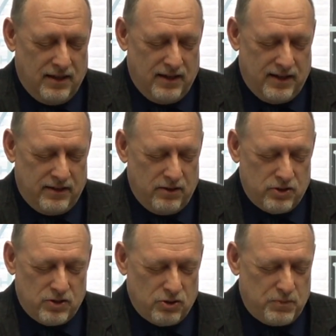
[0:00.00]
and
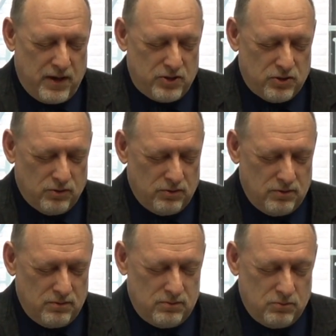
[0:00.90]
there's no
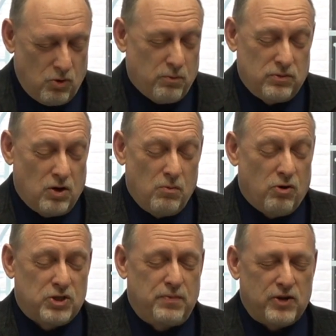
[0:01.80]
special more, no
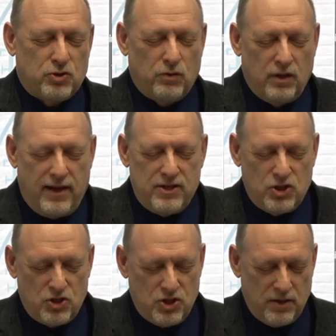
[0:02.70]
more special
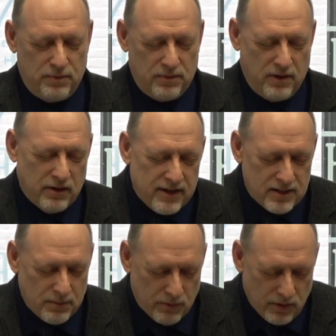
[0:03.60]
relationship or
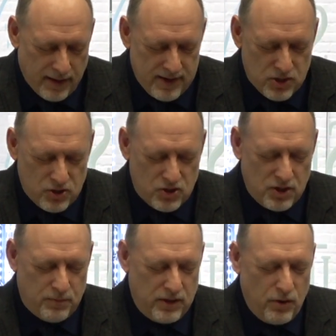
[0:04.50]
intimate
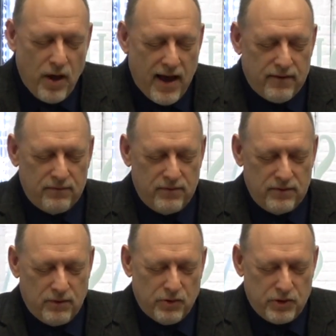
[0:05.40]
relationship that you have
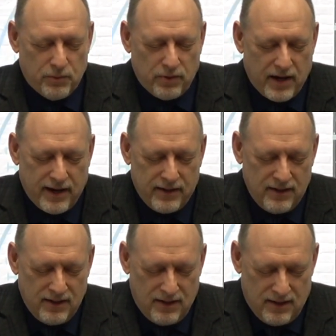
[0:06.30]
than with your bride.
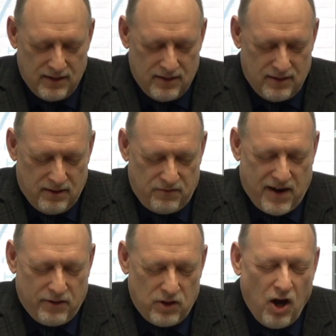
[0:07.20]

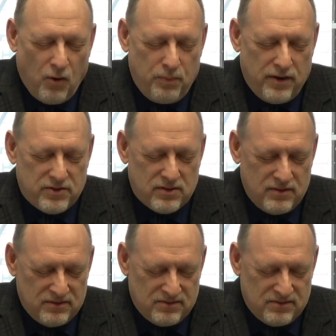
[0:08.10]
Father, help us